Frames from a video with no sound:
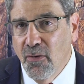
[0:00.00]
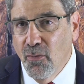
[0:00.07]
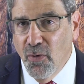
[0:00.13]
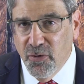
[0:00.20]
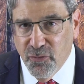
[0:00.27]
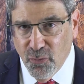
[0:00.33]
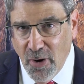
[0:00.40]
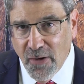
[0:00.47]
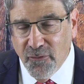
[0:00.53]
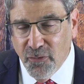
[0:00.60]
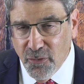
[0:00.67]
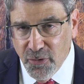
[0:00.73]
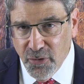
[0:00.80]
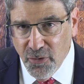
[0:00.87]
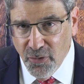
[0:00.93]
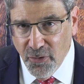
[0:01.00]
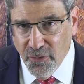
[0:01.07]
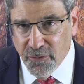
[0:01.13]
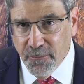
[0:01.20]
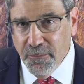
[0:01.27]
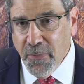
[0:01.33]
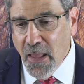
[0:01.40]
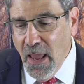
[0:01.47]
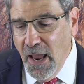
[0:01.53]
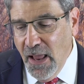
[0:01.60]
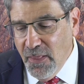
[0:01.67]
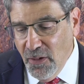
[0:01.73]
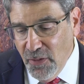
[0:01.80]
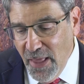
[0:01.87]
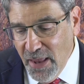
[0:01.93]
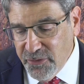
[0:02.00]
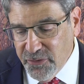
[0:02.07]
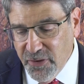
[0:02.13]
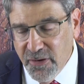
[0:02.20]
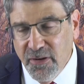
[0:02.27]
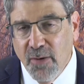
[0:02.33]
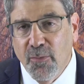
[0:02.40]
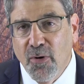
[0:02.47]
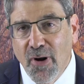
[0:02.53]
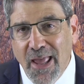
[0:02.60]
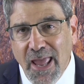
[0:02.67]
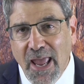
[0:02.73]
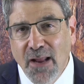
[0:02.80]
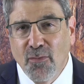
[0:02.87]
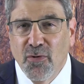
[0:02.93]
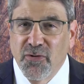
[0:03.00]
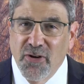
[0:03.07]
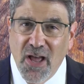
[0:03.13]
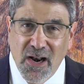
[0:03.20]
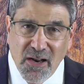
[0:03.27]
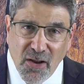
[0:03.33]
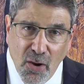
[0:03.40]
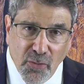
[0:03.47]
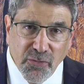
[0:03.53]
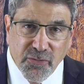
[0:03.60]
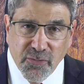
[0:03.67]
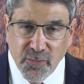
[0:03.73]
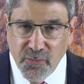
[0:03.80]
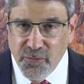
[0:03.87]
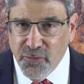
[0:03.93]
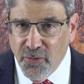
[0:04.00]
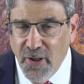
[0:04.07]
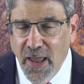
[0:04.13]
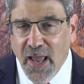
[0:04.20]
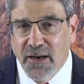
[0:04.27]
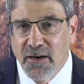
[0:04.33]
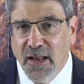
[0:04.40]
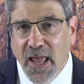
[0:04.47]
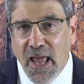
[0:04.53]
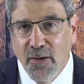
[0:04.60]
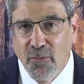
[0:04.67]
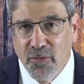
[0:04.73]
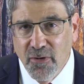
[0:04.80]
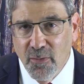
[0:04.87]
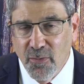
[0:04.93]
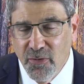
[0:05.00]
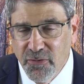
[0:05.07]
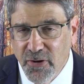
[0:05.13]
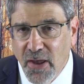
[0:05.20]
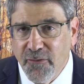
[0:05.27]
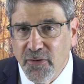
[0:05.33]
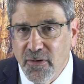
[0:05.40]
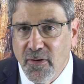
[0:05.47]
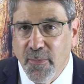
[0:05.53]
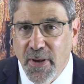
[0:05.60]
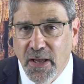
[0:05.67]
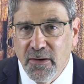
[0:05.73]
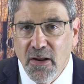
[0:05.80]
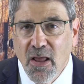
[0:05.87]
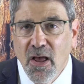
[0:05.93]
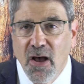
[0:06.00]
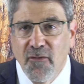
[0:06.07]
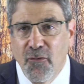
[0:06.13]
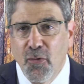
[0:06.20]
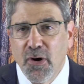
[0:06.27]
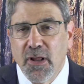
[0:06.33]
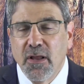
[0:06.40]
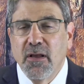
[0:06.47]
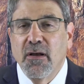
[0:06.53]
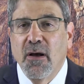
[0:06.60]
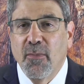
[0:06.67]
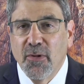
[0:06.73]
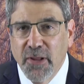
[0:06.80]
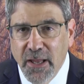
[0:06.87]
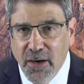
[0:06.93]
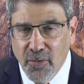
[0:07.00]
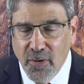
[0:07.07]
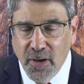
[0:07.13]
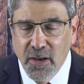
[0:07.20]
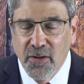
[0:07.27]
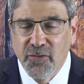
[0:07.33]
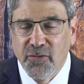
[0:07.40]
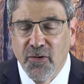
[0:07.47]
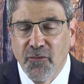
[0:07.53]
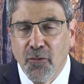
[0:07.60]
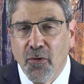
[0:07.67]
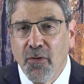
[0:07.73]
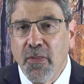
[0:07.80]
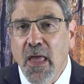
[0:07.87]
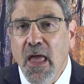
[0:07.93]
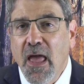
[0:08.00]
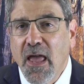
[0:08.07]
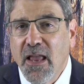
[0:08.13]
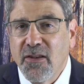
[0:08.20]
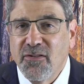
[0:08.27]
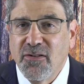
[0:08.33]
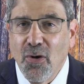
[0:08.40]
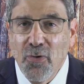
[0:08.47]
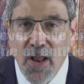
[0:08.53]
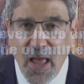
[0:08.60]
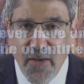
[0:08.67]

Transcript: what's rightfully yours. And the last thing, number 8, which kind of goes sort of hand in hand with number 7 about avoiding malingering and so forth, is don't